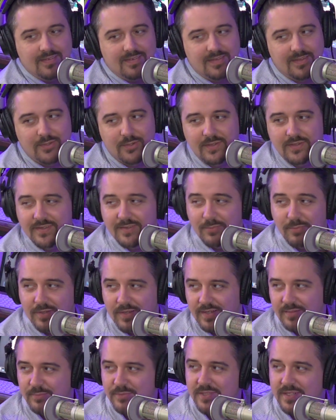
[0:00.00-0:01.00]
You did. Well,
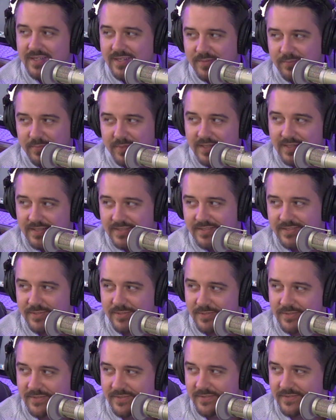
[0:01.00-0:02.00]
I'm trying to make
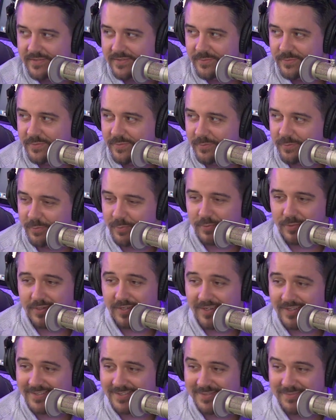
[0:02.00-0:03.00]
sure we're working
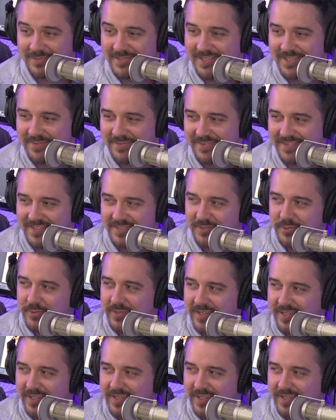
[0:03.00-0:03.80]
on some stuff in the studio,